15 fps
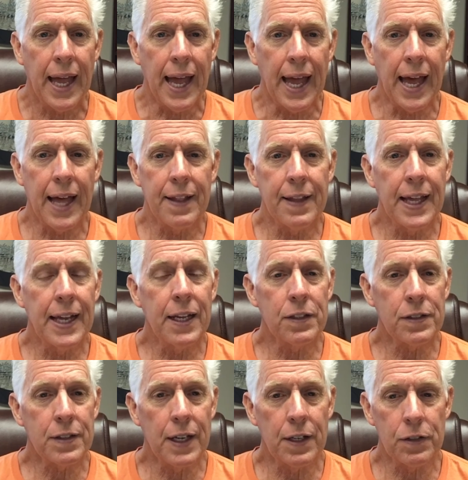And then it
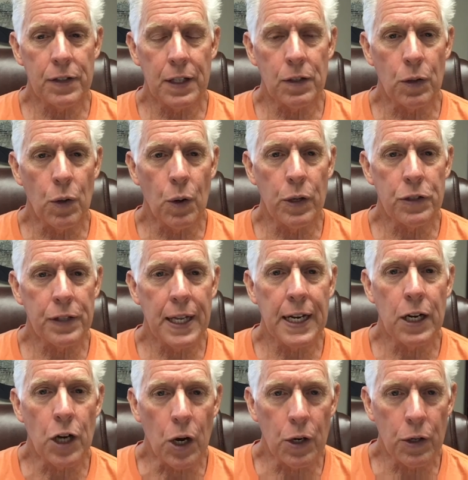says that the Lord sent
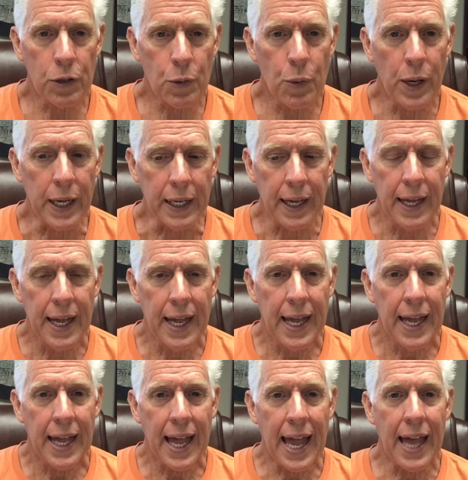an earthquake,
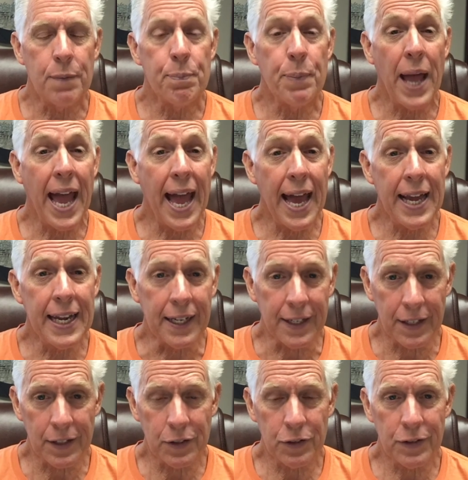and
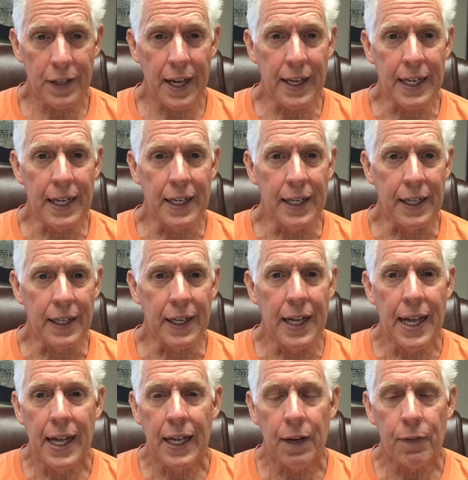panic set in
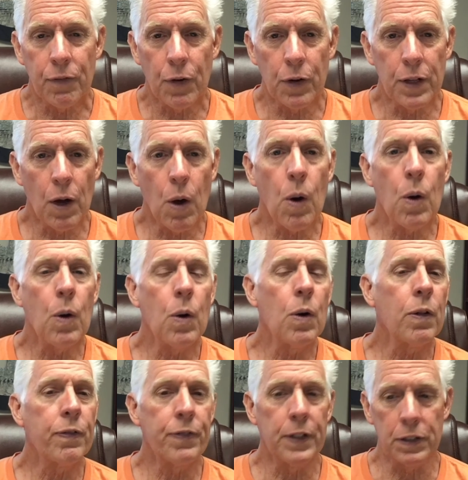for the
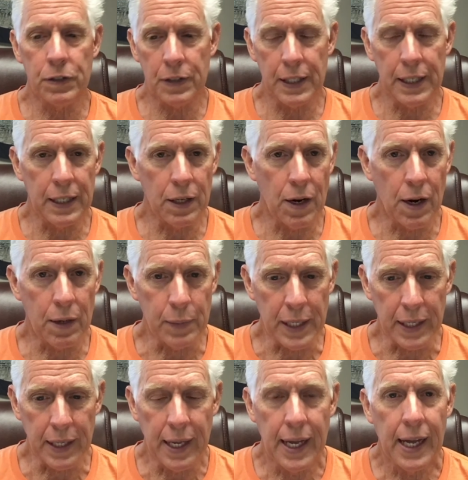whole Philistine
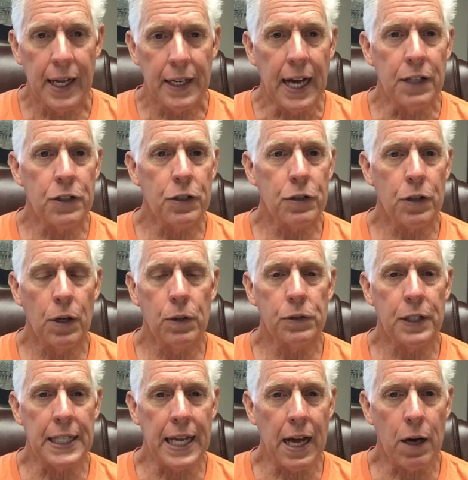army, not just those
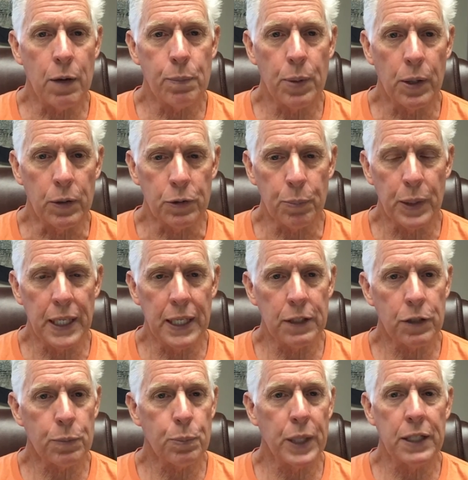in the outposts, but it
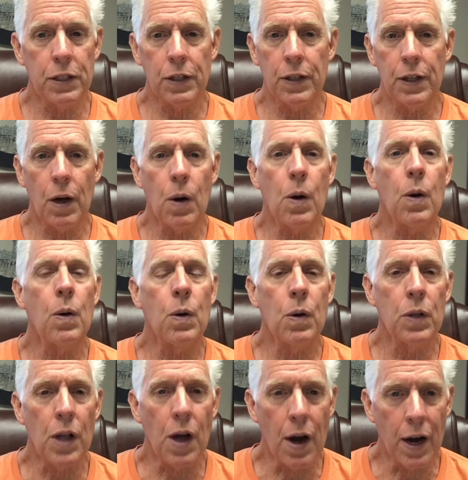spread to the
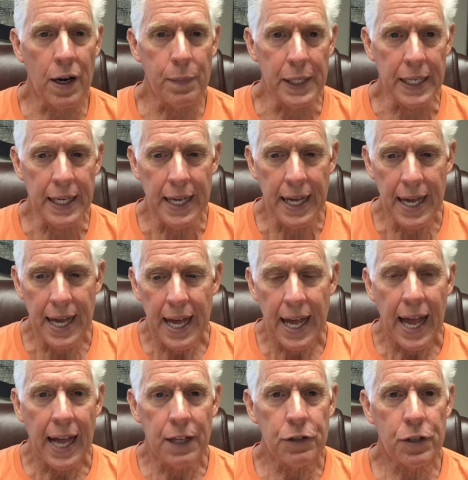whole army.
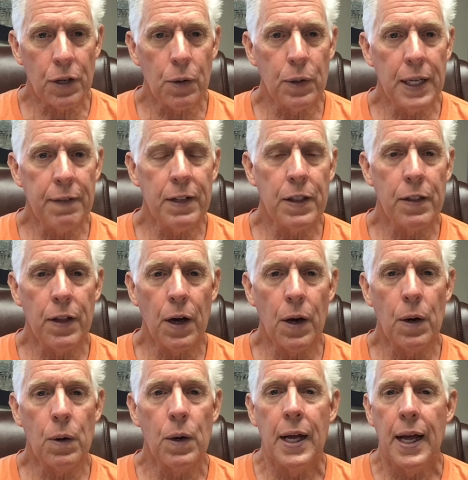And so even
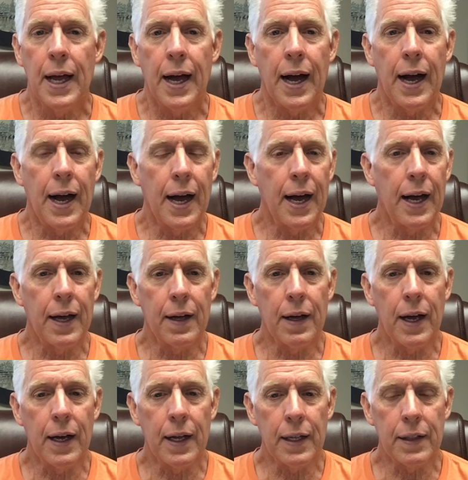though
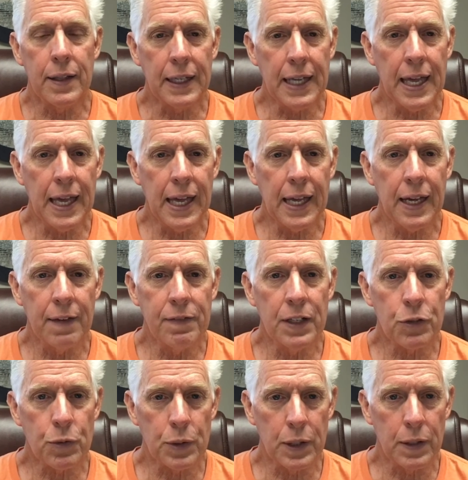the king of
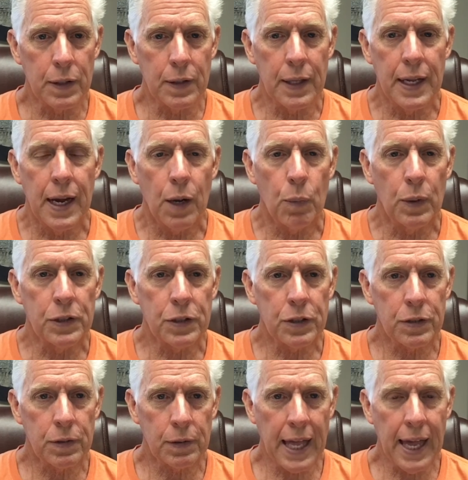Israel
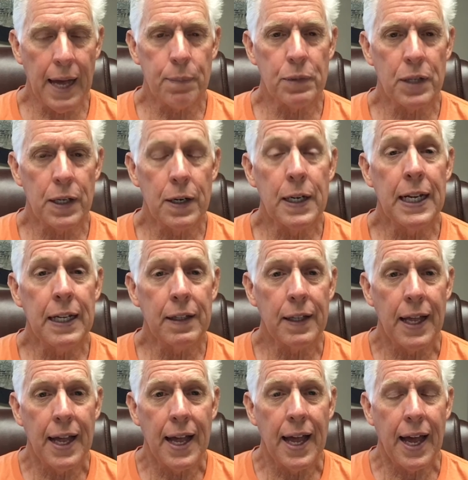was camped underneath
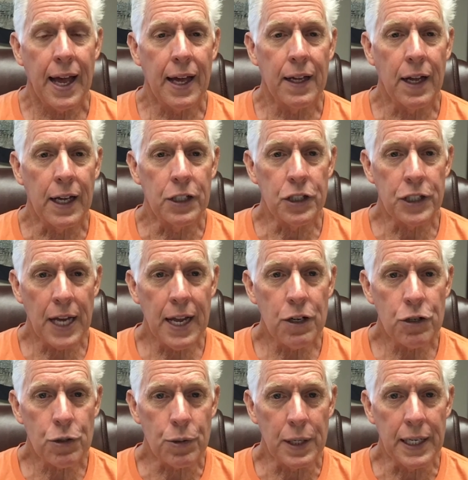a
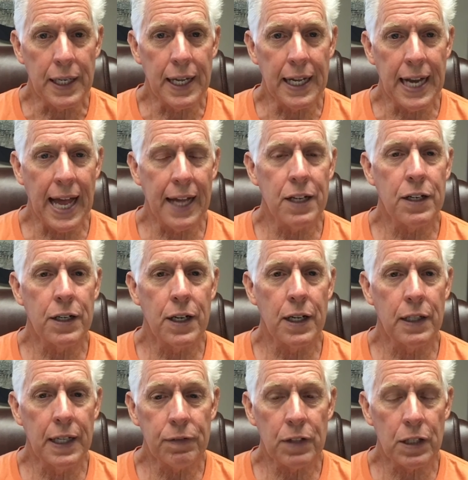shade tree and hadn't
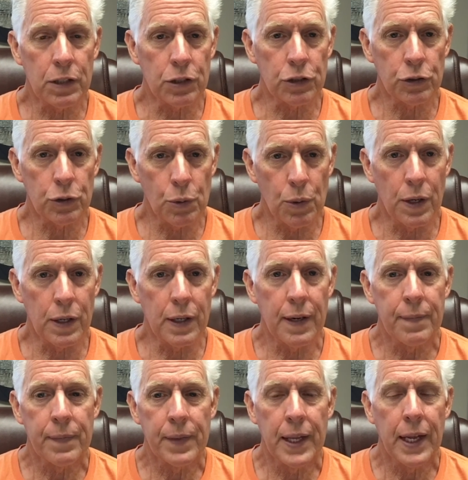lifted a sword,
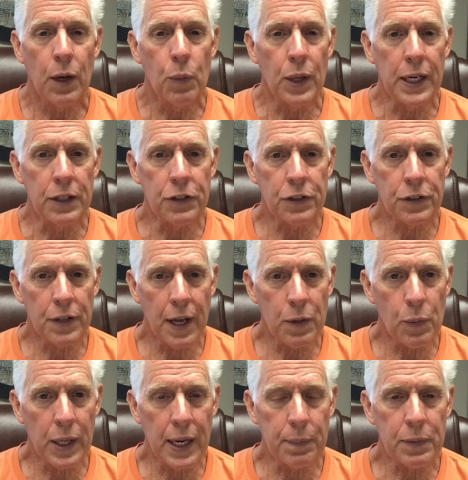when his son
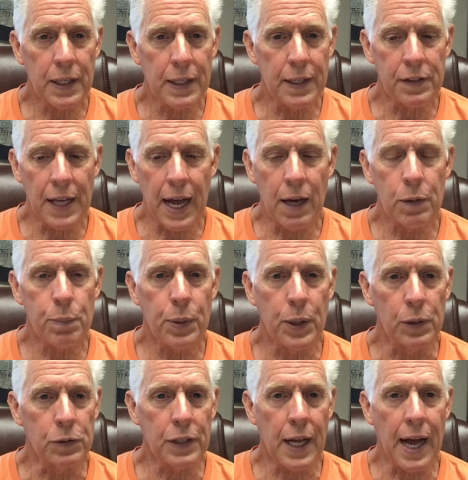went up to this
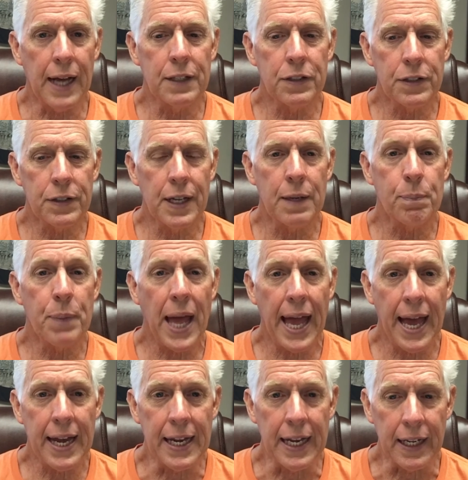outpost, God sent
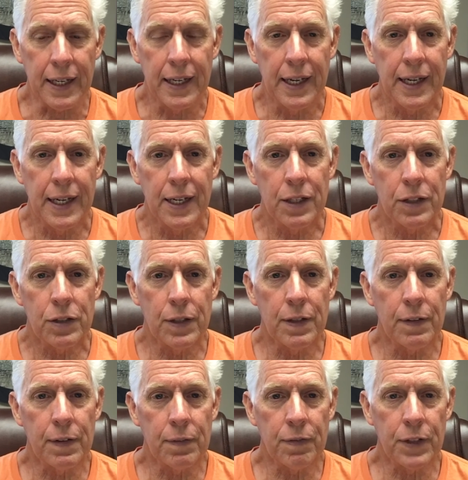panic to
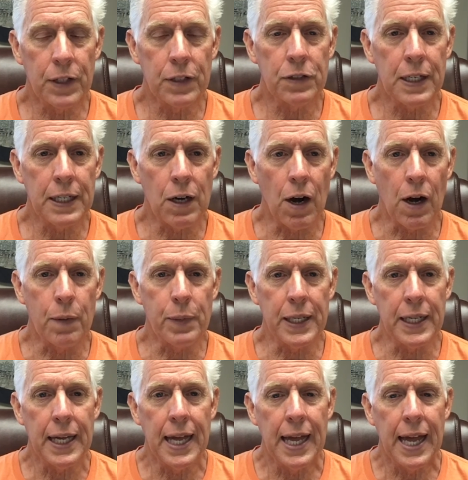the Philistine
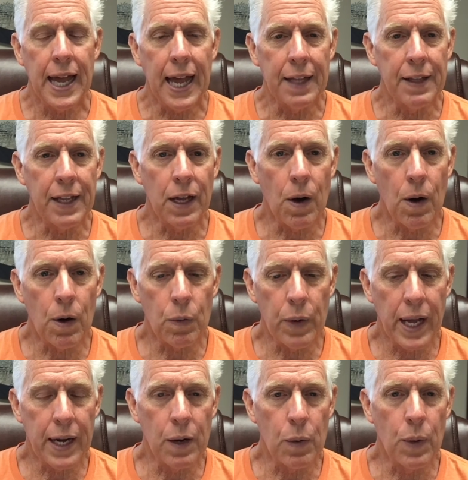army, and they all
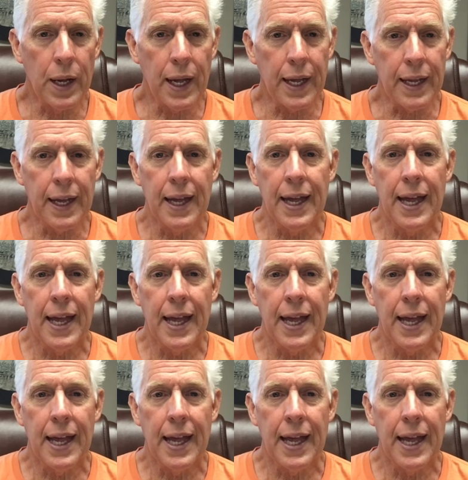ran away.